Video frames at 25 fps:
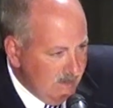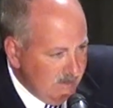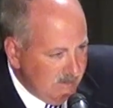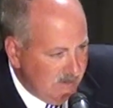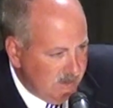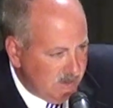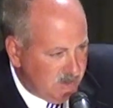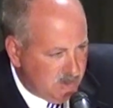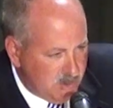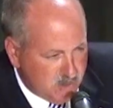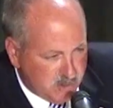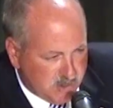
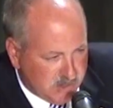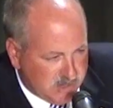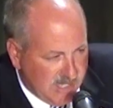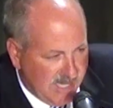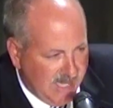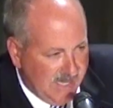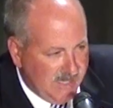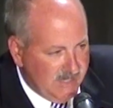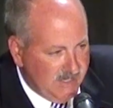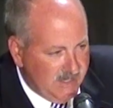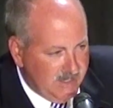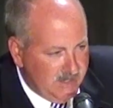that you
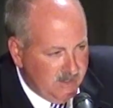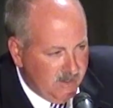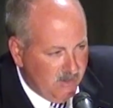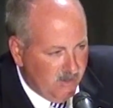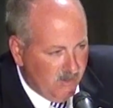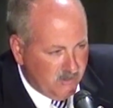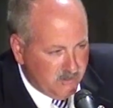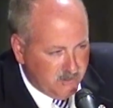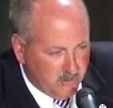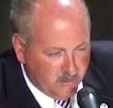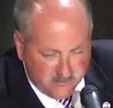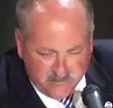sat in here
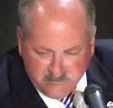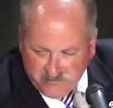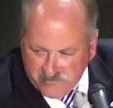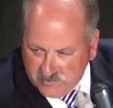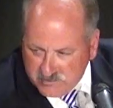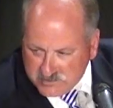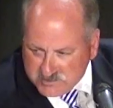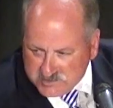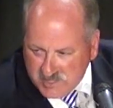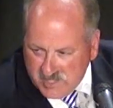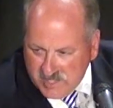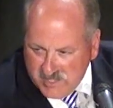on your
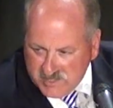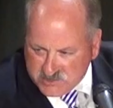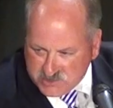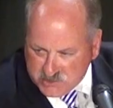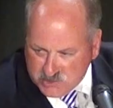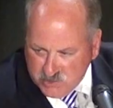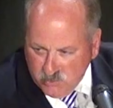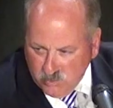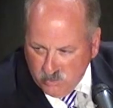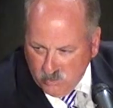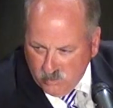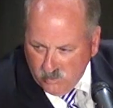first day of
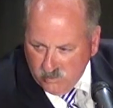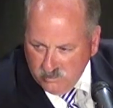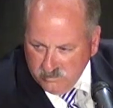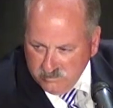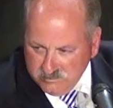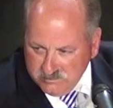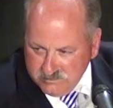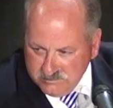school,